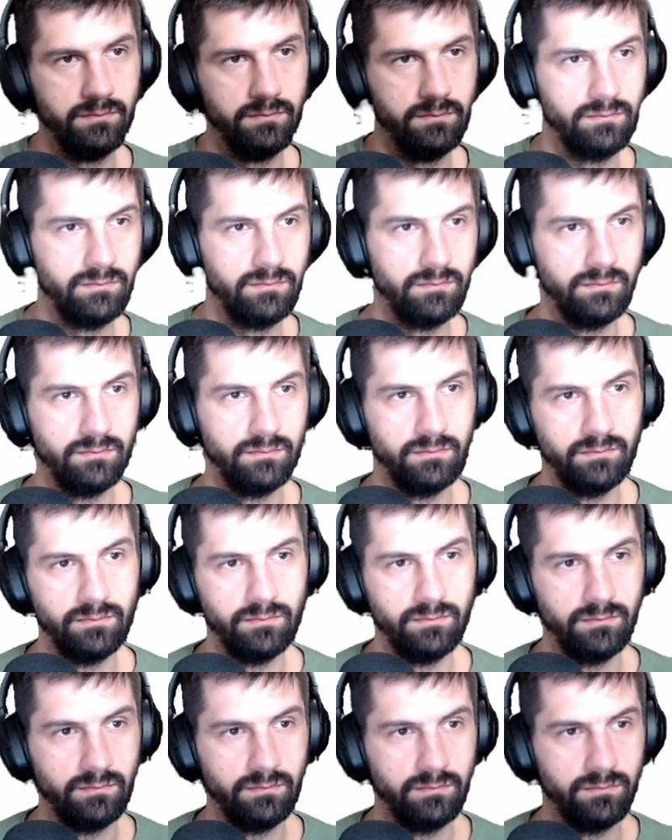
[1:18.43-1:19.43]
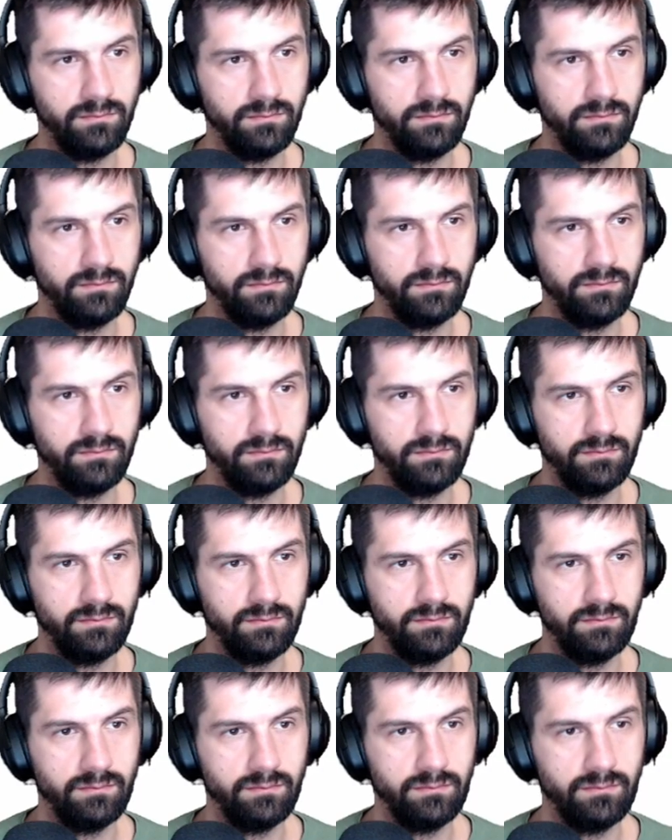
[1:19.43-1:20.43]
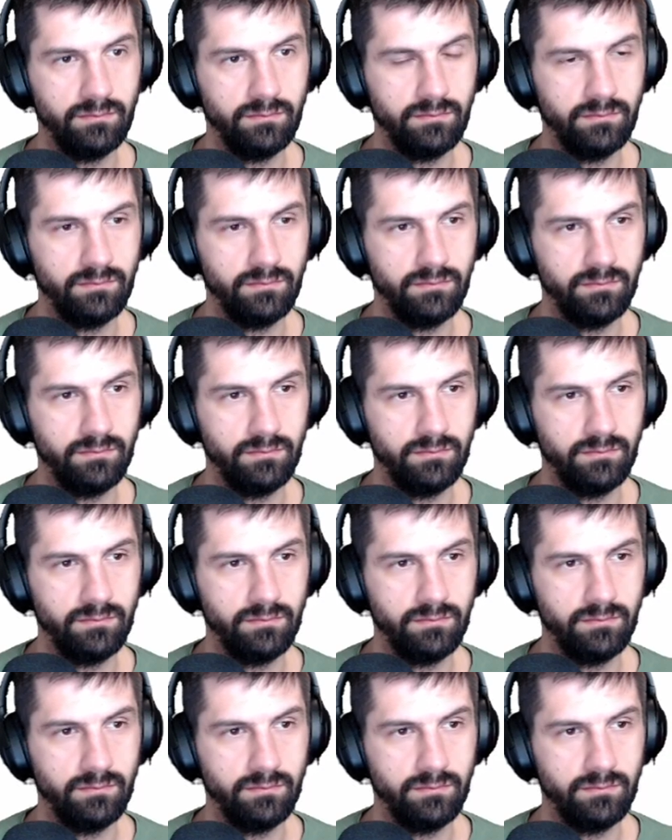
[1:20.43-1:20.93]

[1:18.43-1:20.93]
(no one is talking)